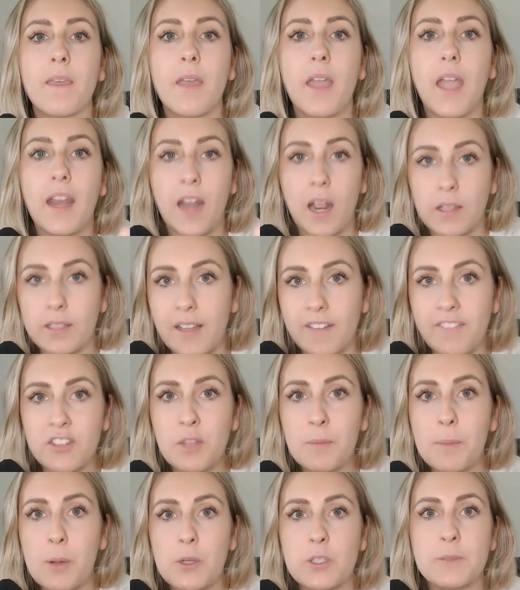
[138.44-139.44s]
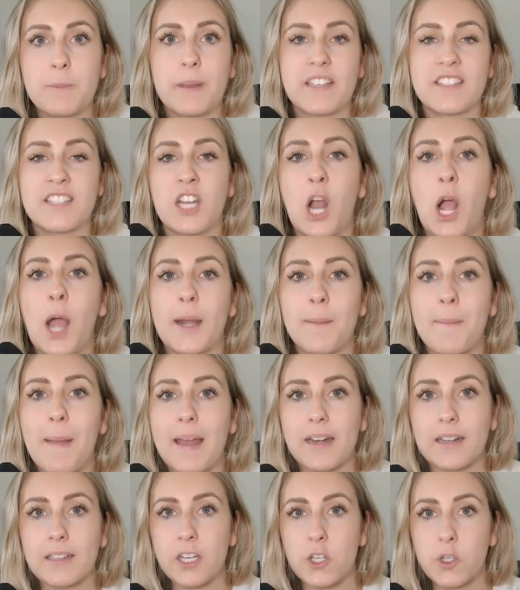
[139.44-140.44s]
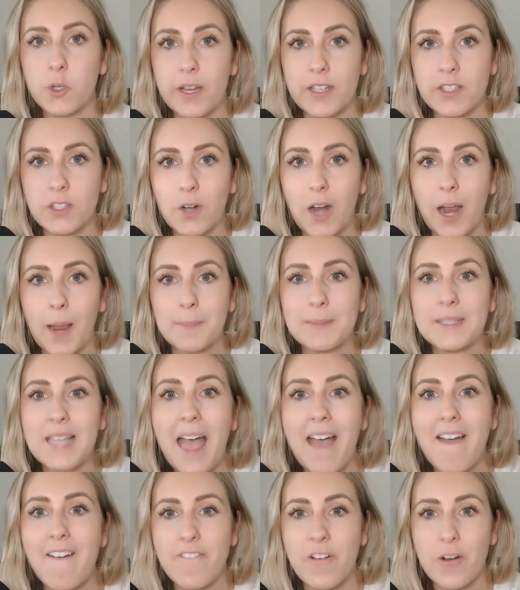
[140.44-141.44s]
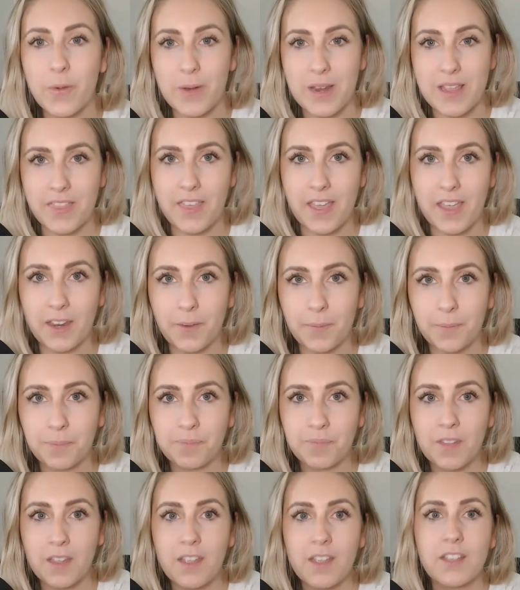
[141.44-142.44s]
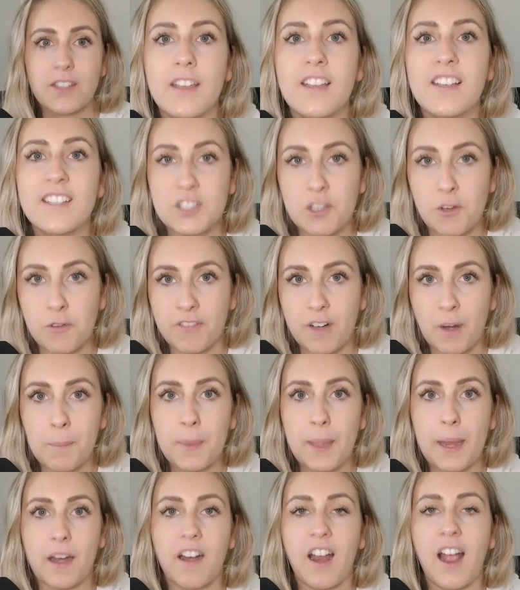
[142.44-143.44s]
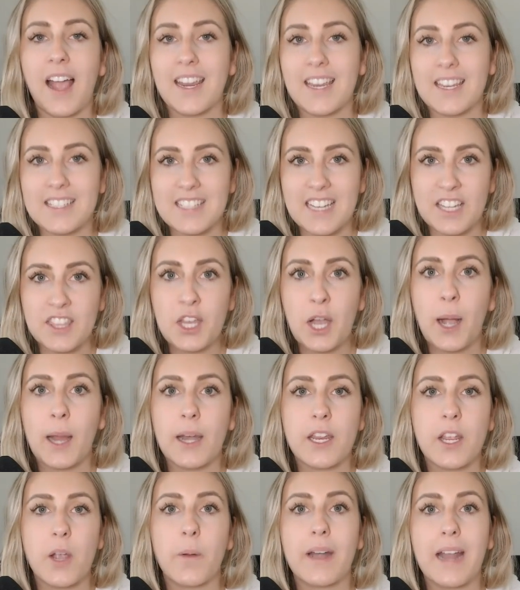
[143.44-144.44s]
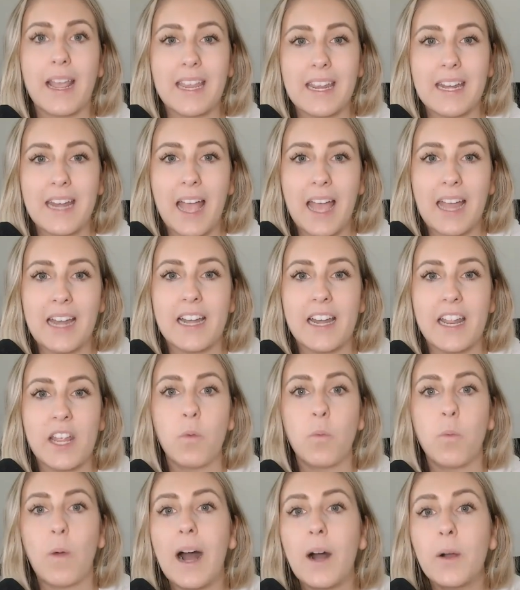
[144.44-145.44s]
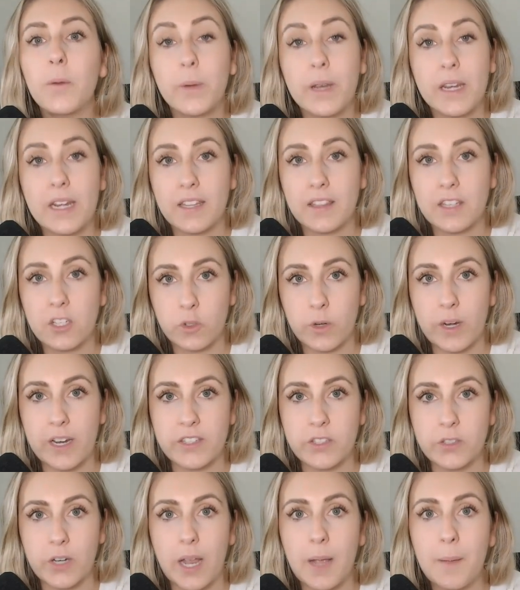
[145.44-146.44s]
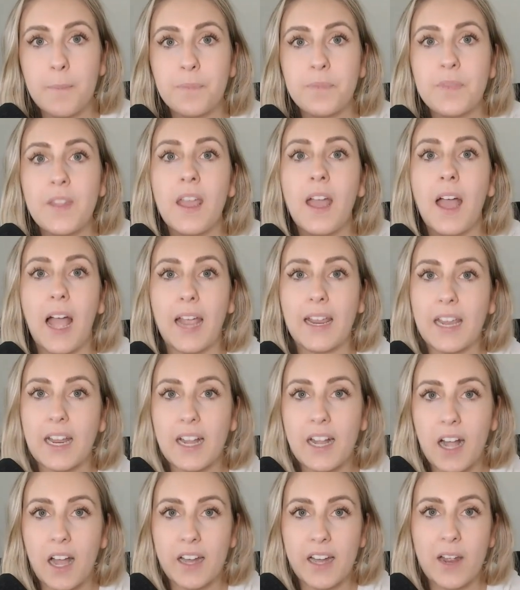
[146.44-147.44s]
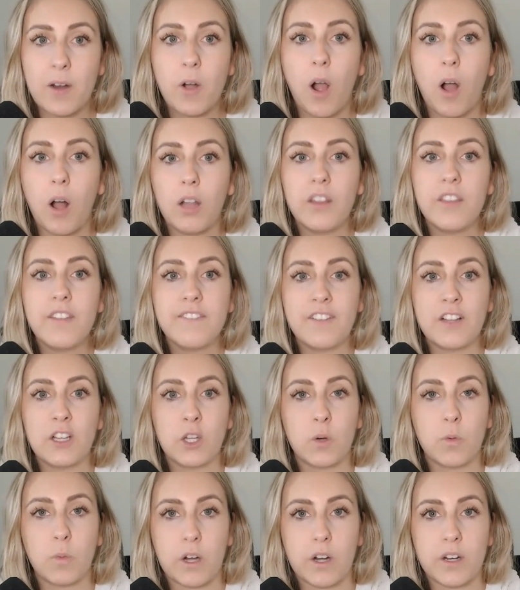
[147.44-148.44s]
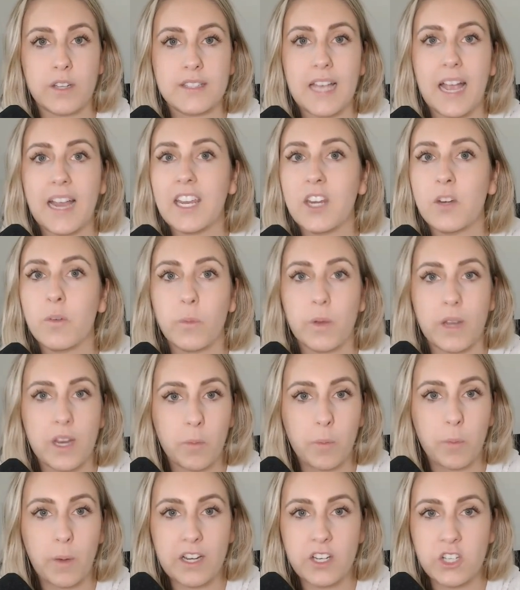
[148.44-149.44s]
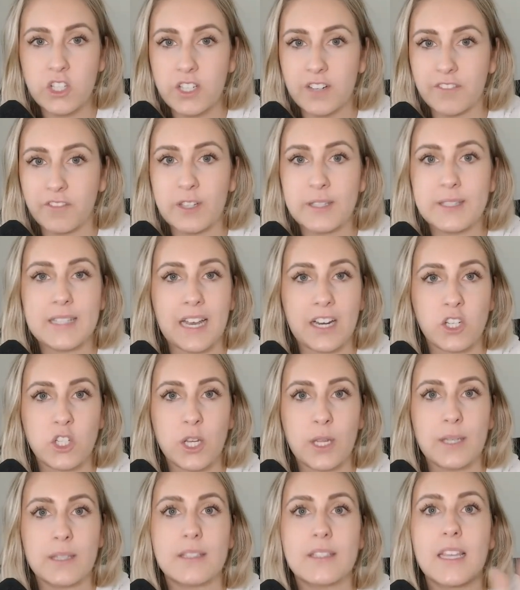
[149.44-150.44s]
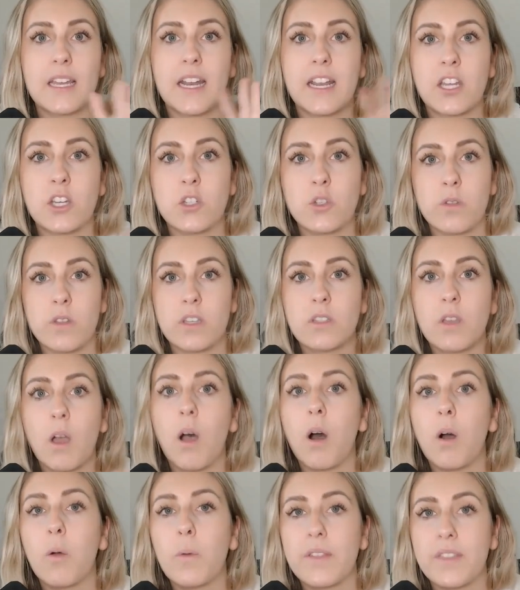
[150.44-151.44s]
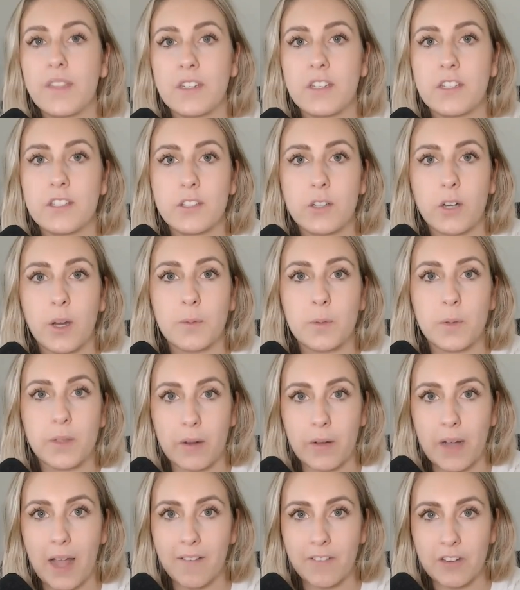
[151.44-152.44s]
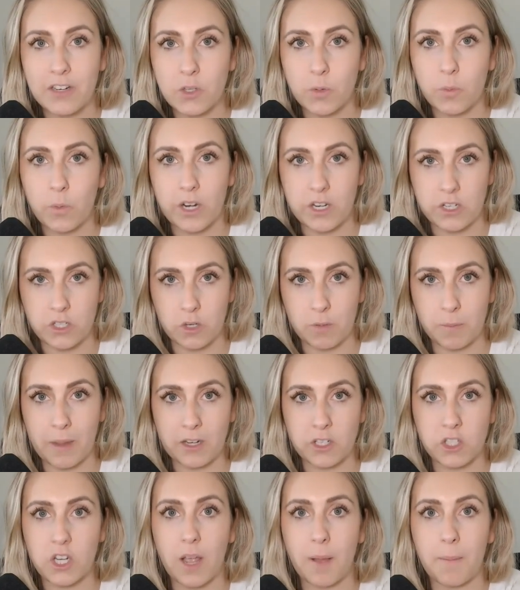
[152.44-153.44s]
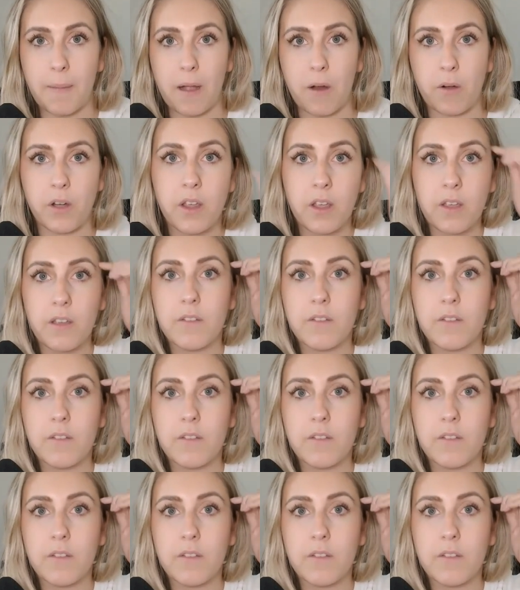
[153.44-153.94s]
And I love it the most because it automatically transcribes everything. So from there, I can take the audio and I can edit it while reading the transcript. I can cut out all the filler words. I can rearrange different sections, and I can do this all within Descript without having to worry too much about